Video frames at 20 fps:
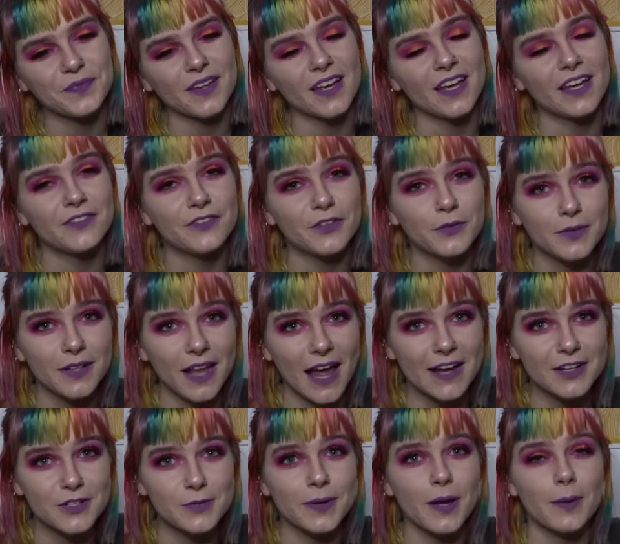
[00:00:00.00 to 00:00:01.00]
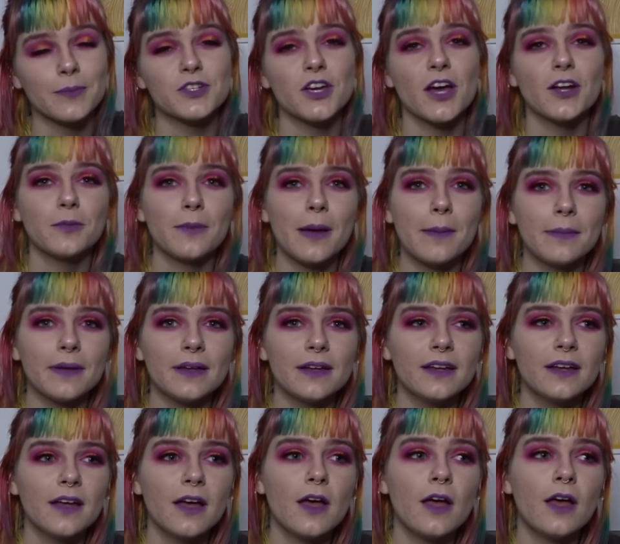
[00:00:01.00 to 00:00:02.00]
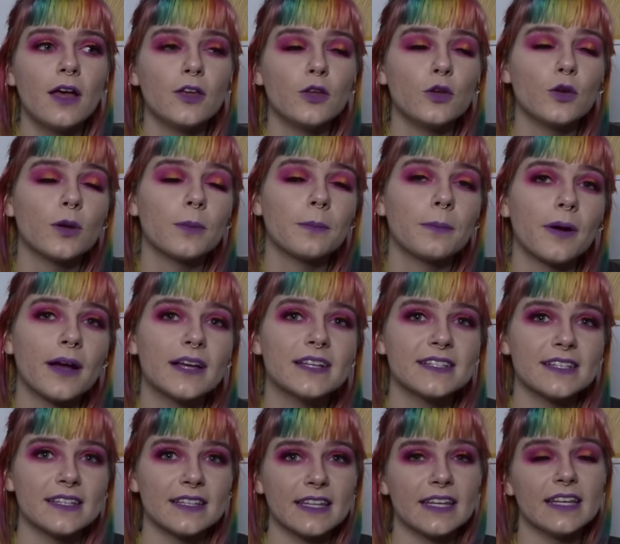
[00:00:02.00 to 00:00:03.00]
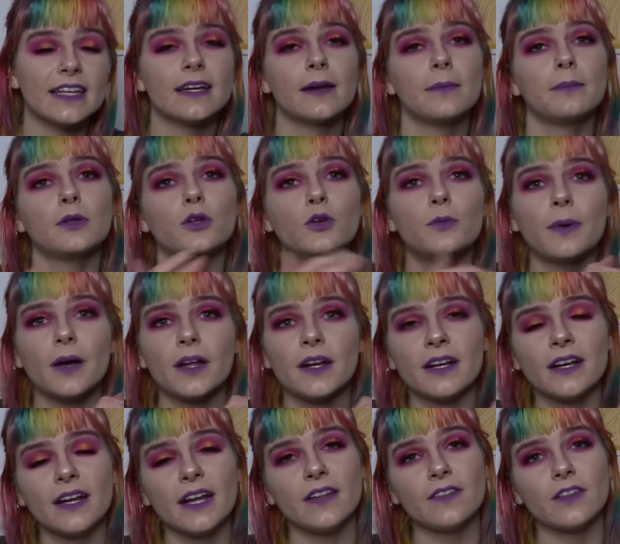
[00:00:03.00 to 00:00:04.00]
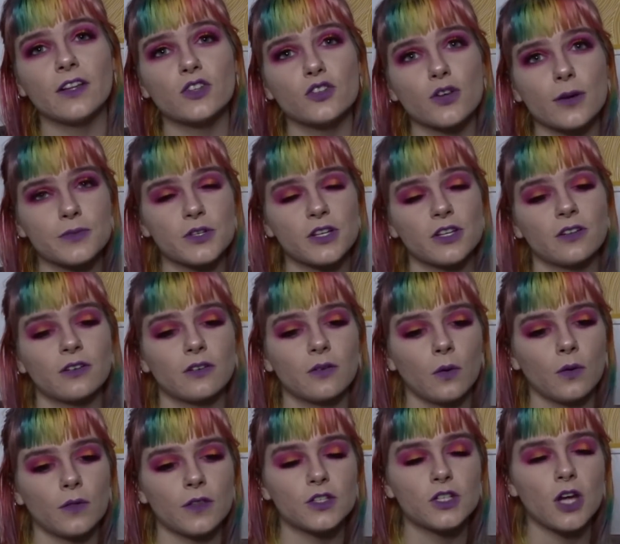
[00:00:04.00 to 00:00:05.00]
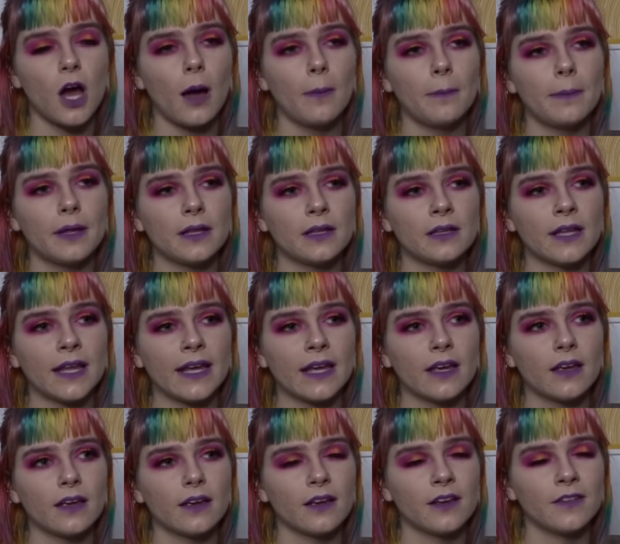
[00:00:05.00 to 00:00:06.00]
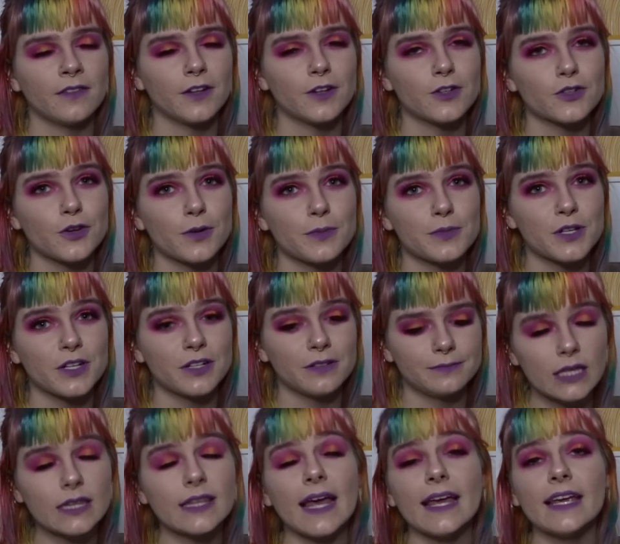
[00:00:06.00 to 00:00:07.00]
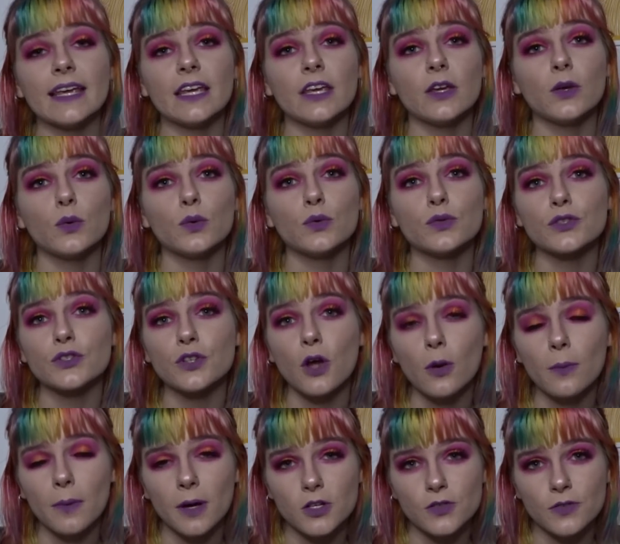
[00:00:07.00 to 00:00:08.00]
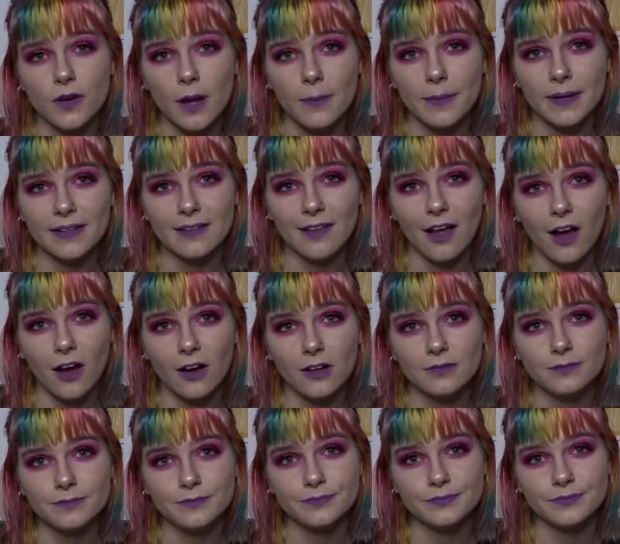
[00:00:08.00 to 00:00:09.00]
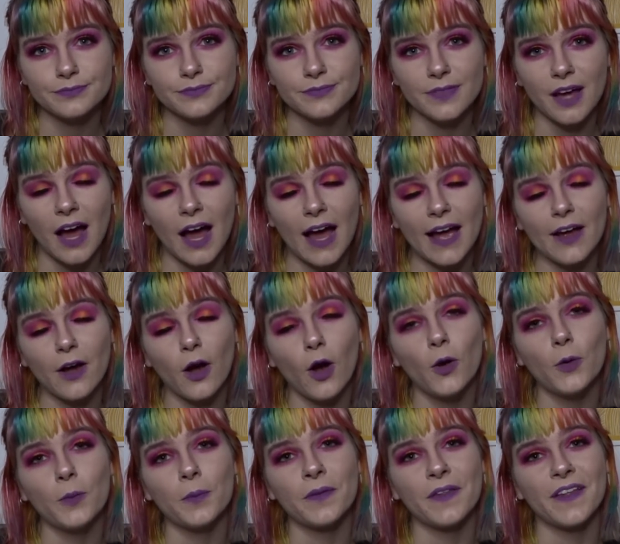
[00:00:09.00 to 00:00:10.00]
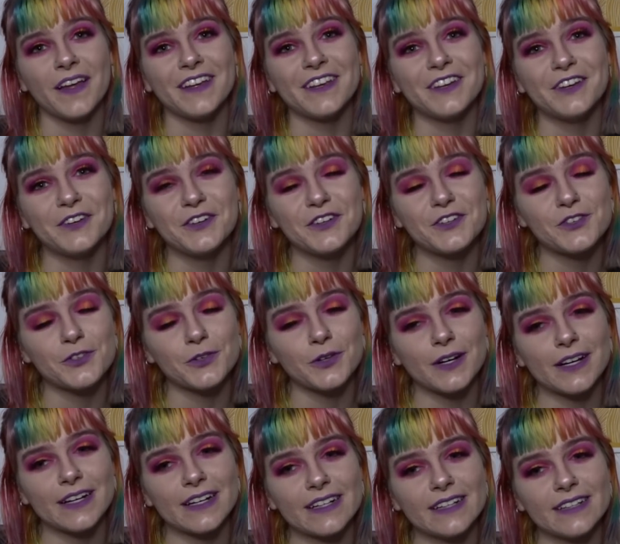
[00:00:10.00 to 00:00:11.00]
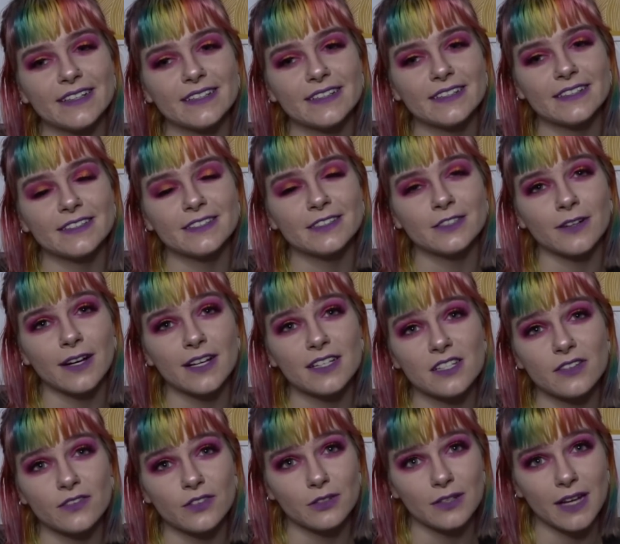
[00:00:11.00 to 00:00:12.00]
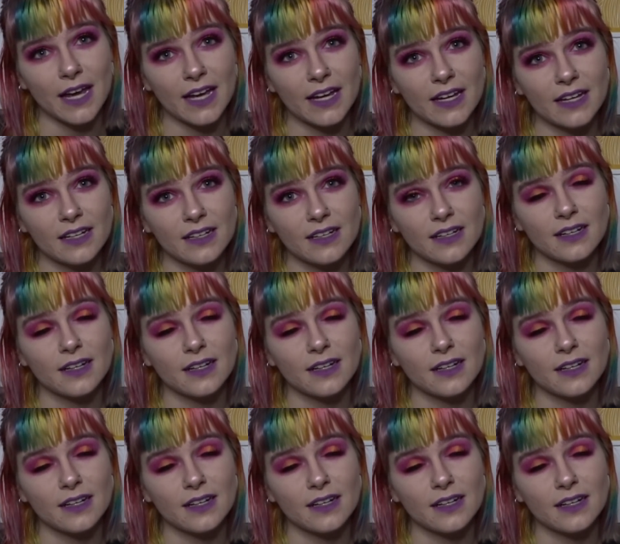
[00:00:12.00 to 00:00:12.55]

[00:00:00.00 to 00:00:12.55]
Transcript: If you would like to become a channel member, you can press the blue button in the description or the top link in the description. Thank you so much for coming along. I hope that you enjoy the rest of your day.